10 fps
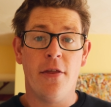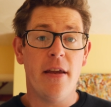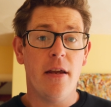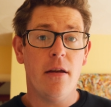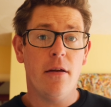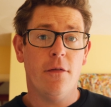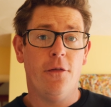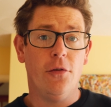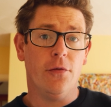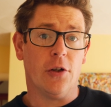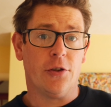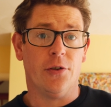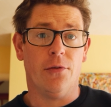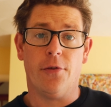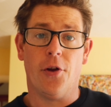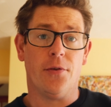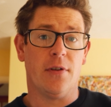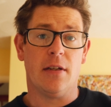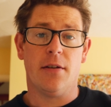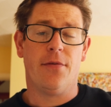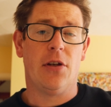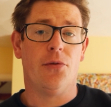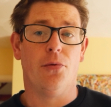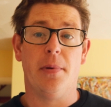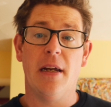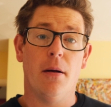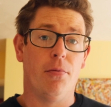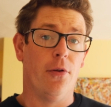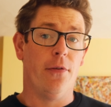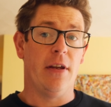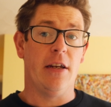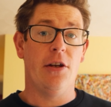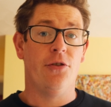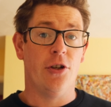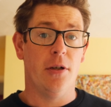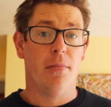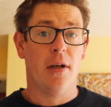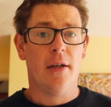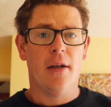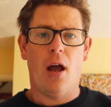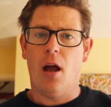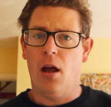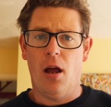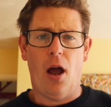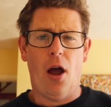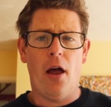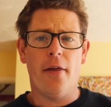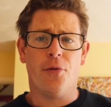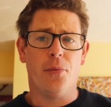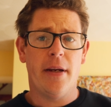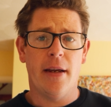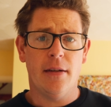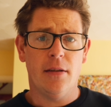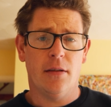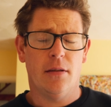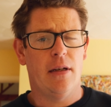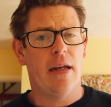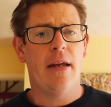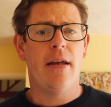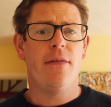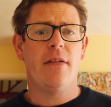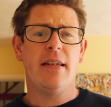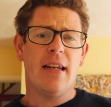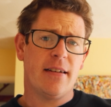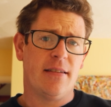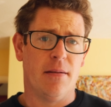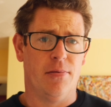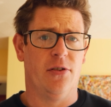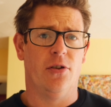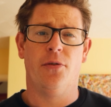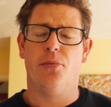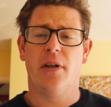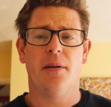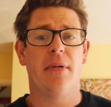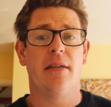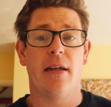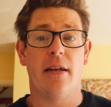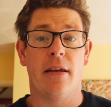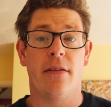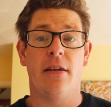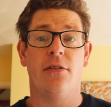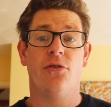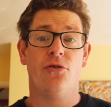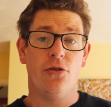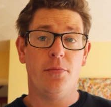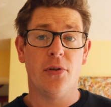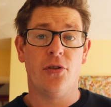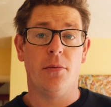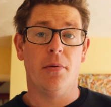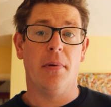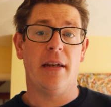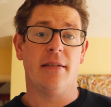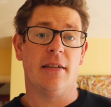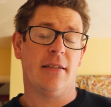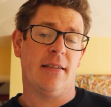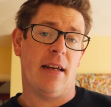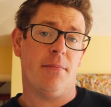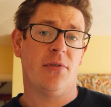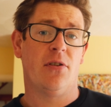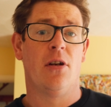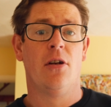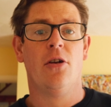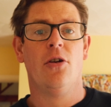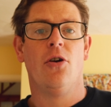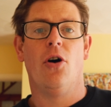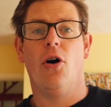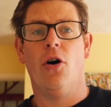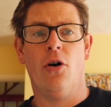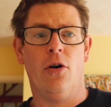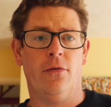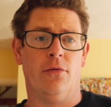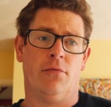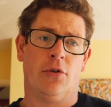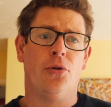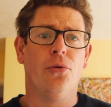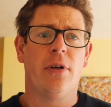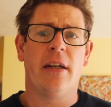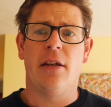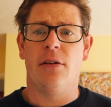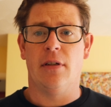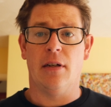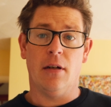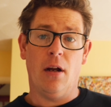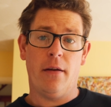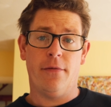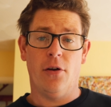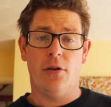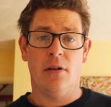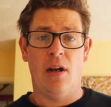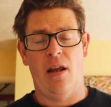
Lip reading: The full version of those interviews will be up on the YouTube at the weekend. In the next episode, we're going to be taking the super basic steps of recording using an iPhone,